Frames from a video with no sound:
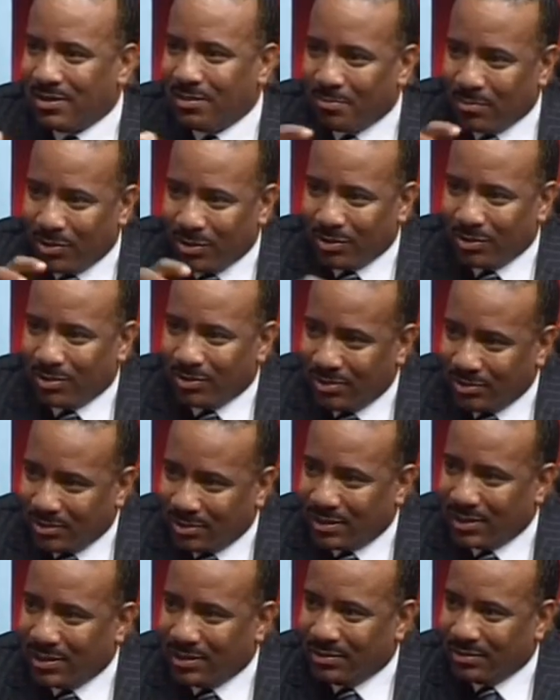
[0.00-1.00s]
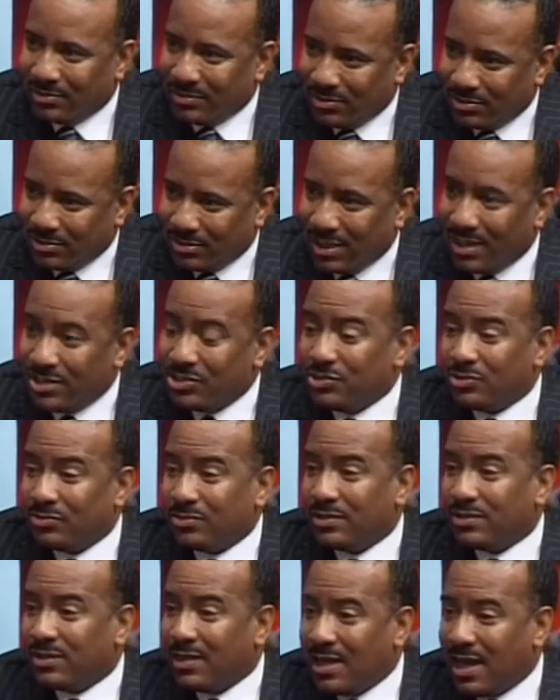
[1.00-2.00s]
America look at
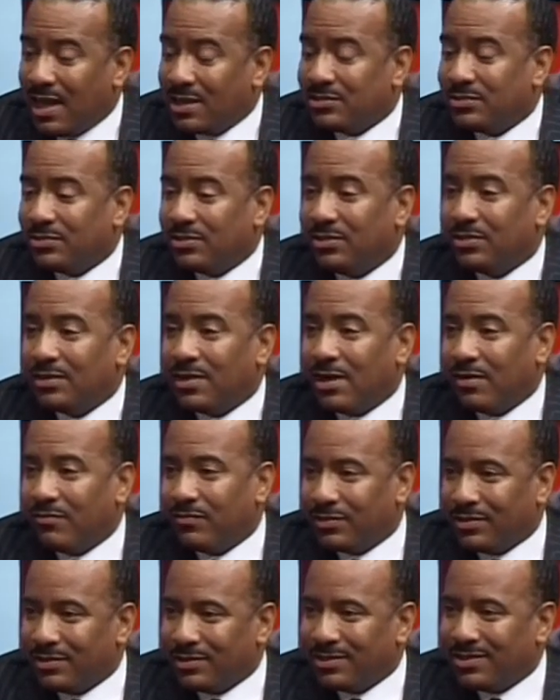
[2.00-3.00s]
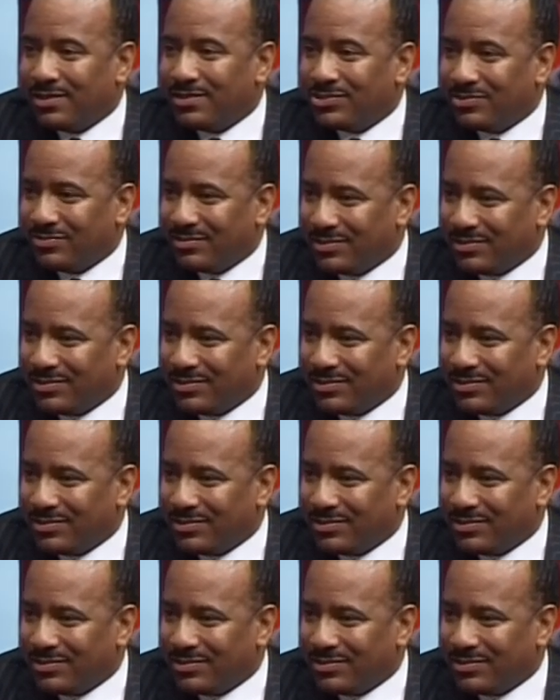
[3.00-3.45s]
Nigeria and actually other African countries.